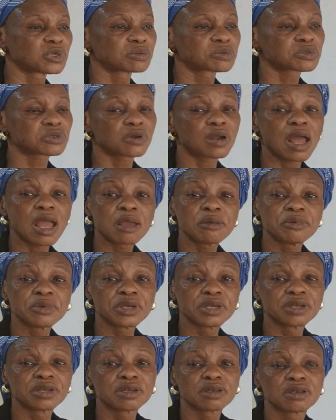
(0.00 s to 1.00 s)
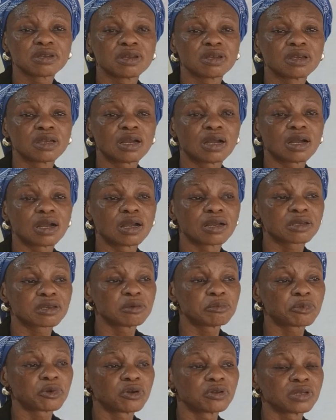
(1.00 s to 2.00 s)
subscribing and
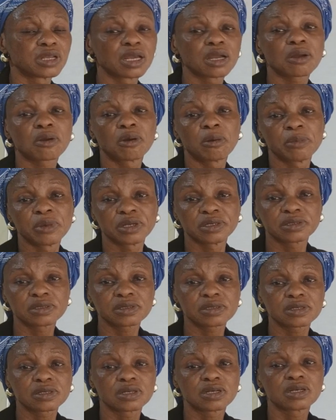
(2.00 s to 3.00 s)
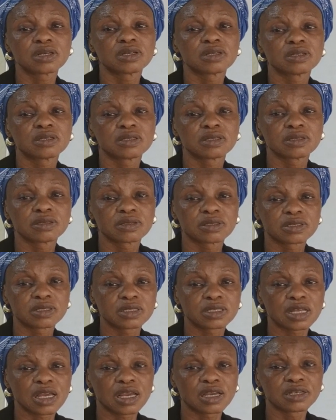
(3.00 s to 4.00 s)
keep on comment.
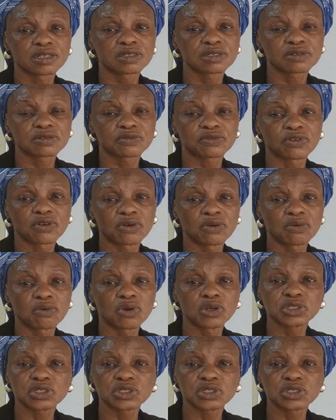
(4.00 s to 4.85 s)
Thanks for